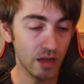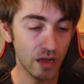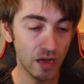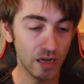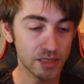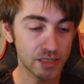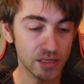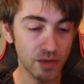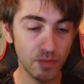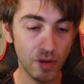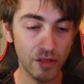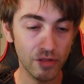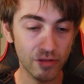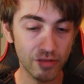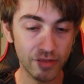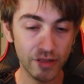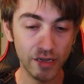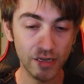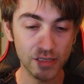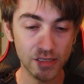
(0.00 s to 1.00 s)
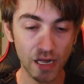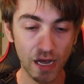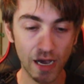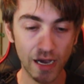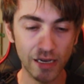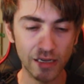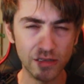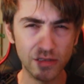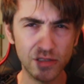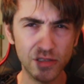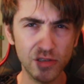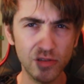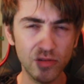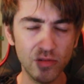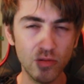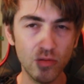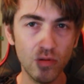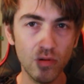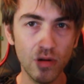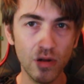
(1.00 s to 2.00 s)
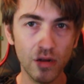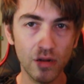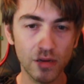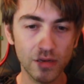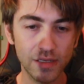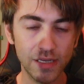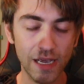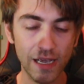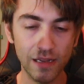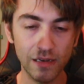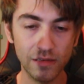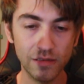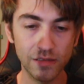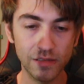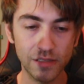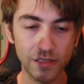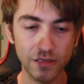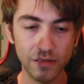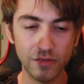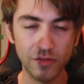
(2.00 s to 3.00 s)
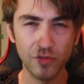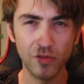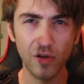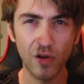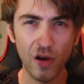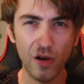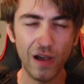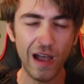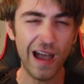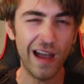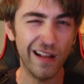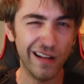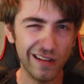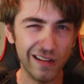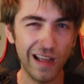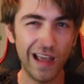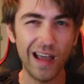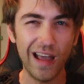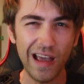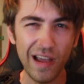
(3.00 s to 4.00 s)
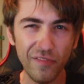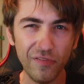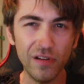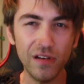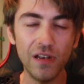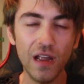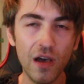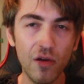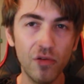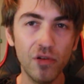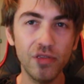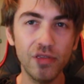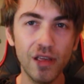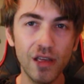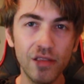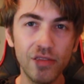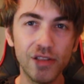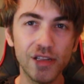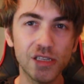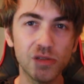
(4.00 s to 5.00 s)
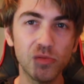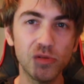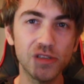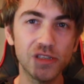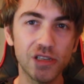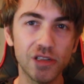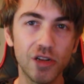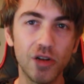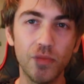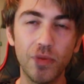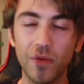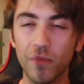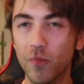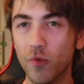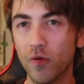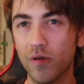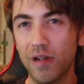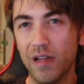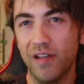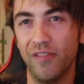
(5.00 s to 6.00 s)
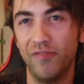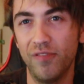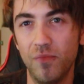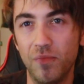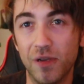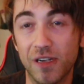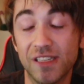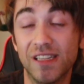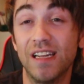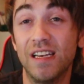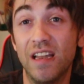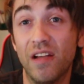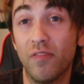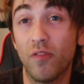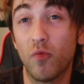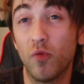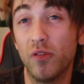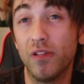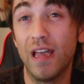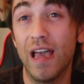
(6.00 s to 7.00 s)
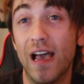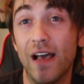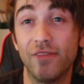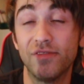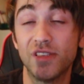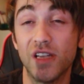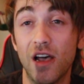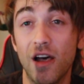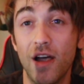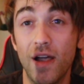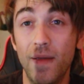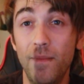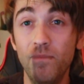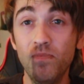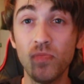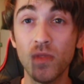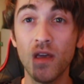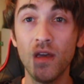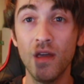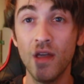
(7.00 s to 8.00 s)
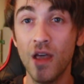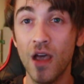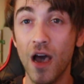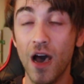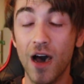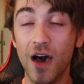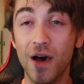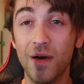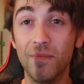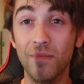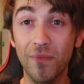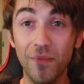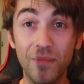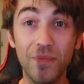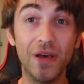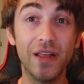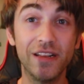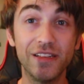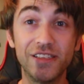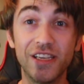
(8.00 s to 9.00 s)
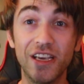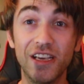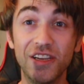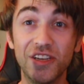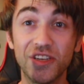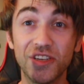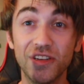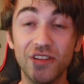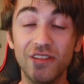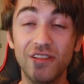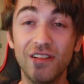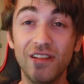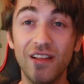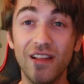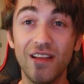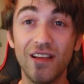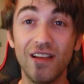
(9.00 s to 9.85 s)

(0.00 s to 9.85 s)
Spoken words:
Some other things I do tend to do every now and then. This one's a little bit more iffy because I never really have time. Meditation,